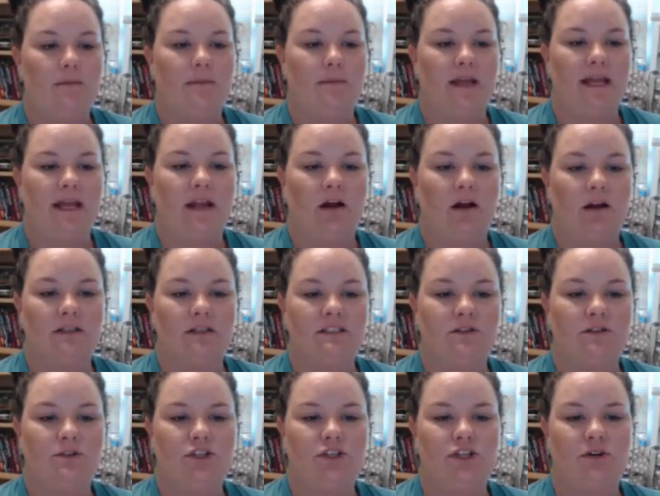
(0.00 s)
It
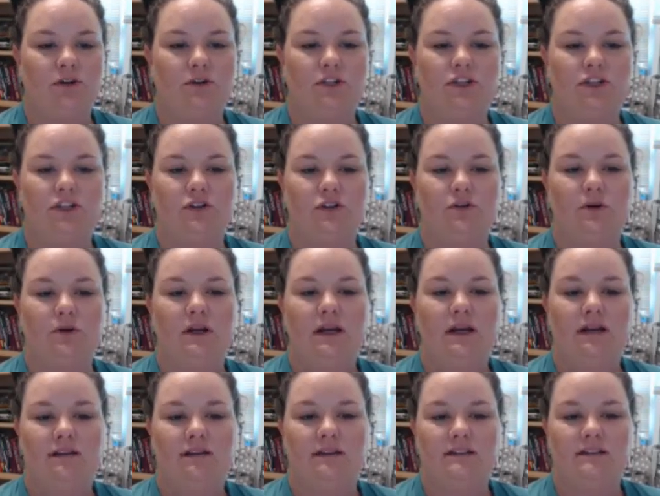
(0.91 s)
also shows you
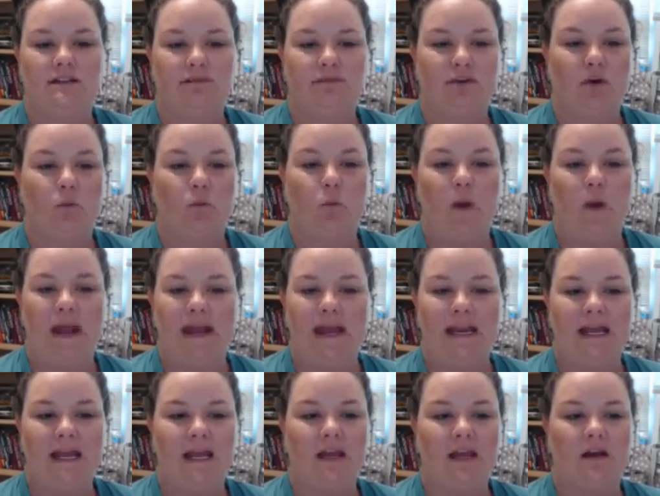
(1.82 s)
the different
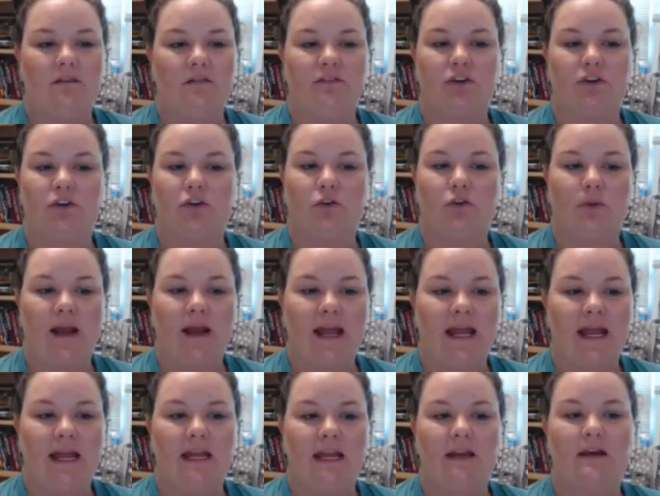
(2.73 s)
weighting of your
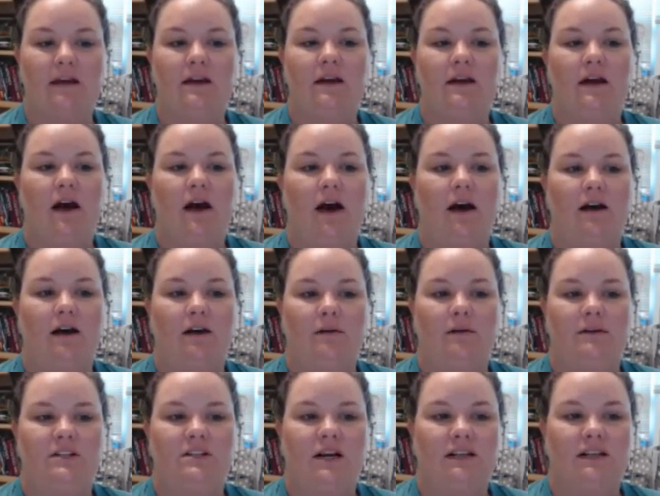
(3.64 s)
grade.
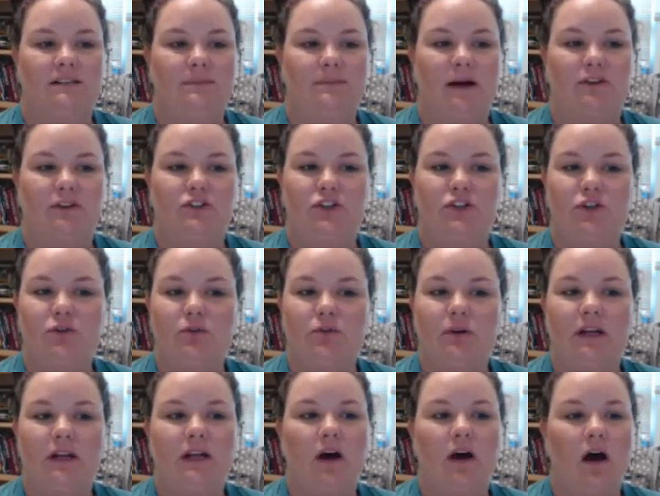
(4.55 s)
It talks about
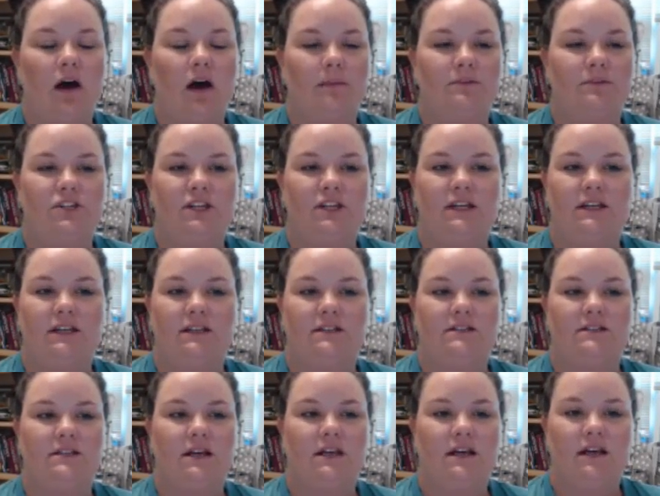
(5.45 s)
tutoring
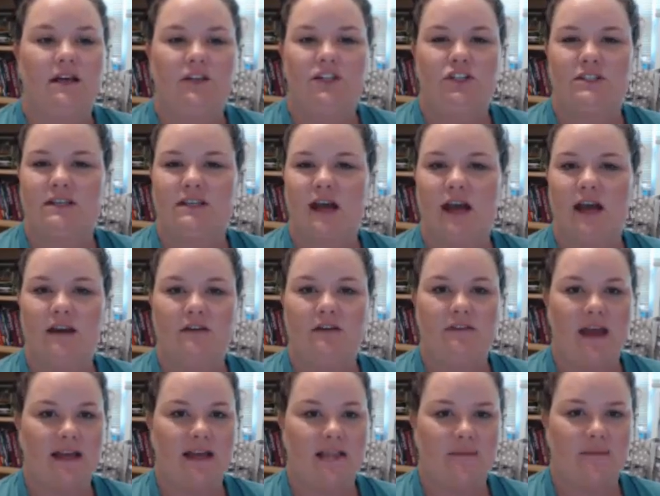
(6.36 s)
options, just kind of
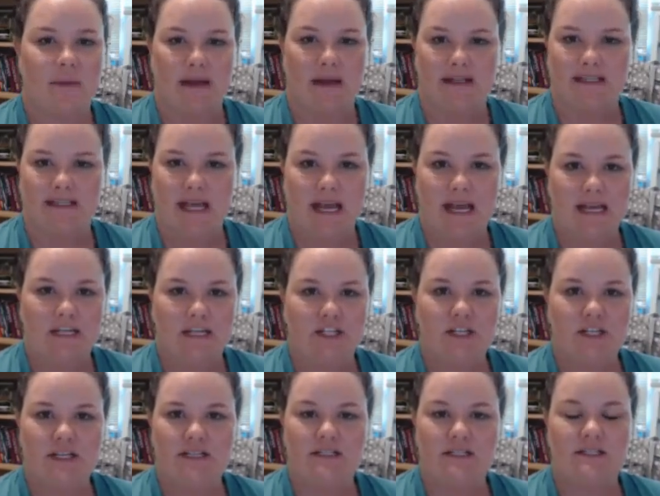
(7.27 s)

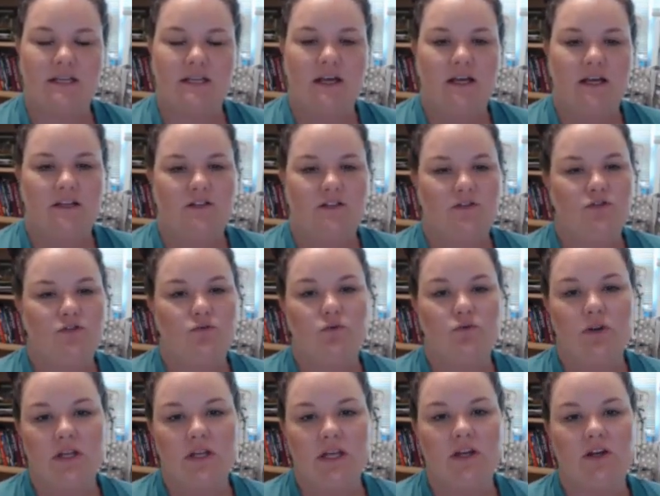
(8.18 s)
expectations. So it's
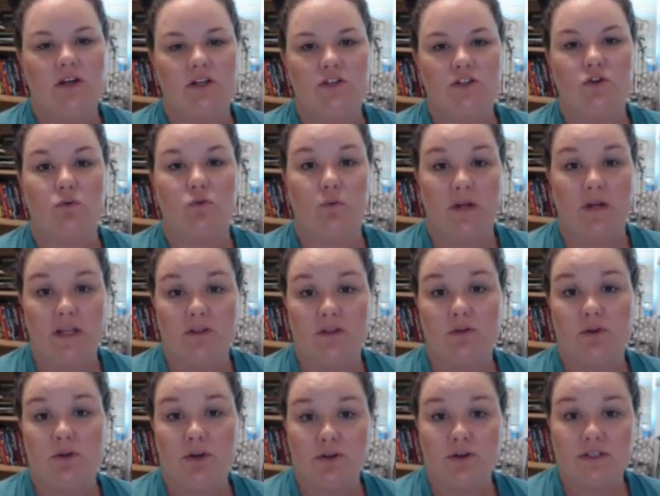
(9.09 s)
really good to read
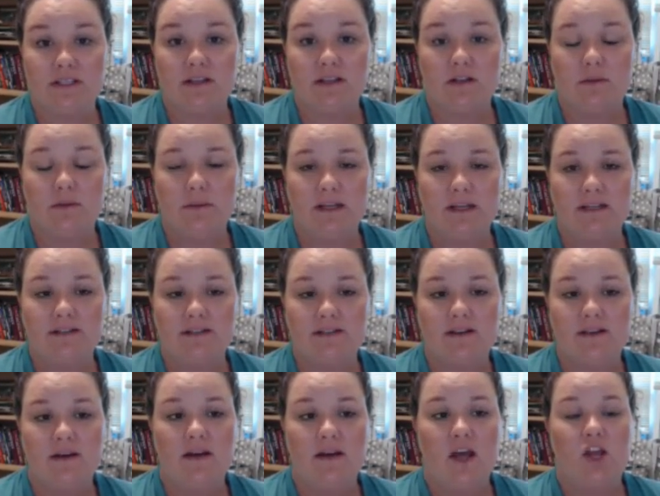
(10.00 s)
through your syllabus.
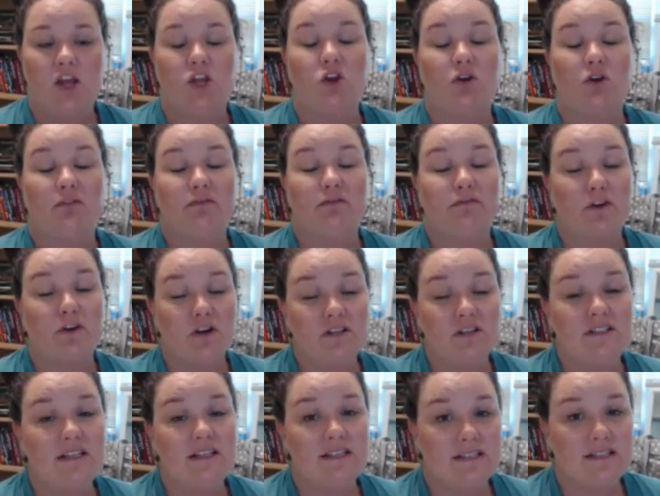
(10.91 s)
Your
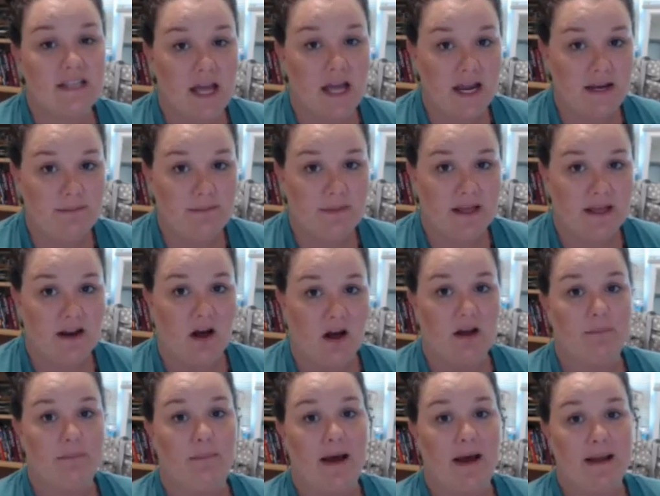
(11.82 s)
first assignment
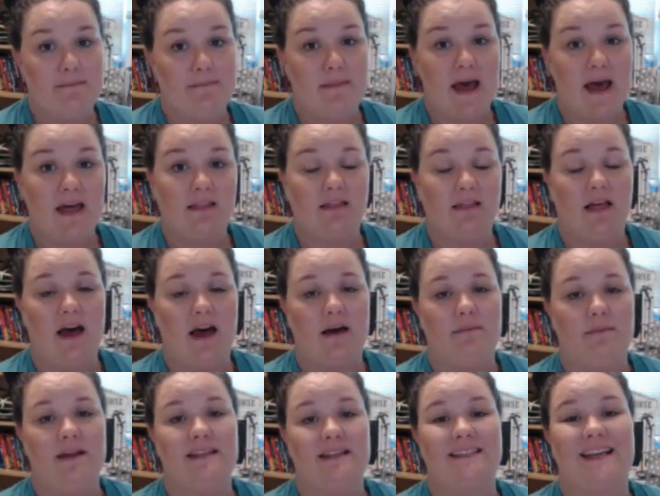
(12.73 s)
on my math
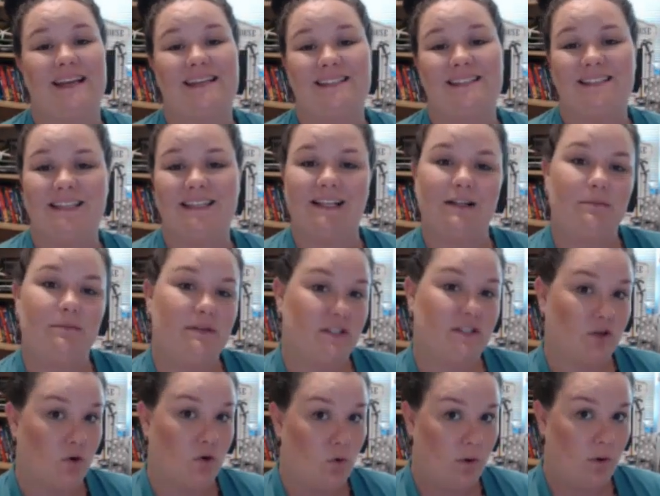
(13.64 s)
lab is a syllabus
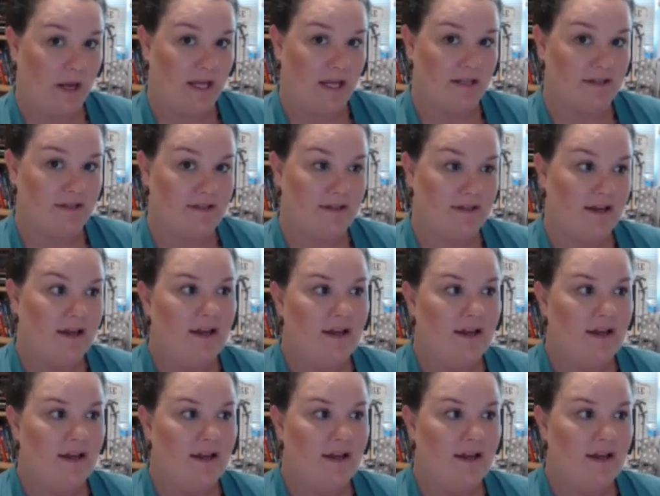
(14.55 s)
quiz.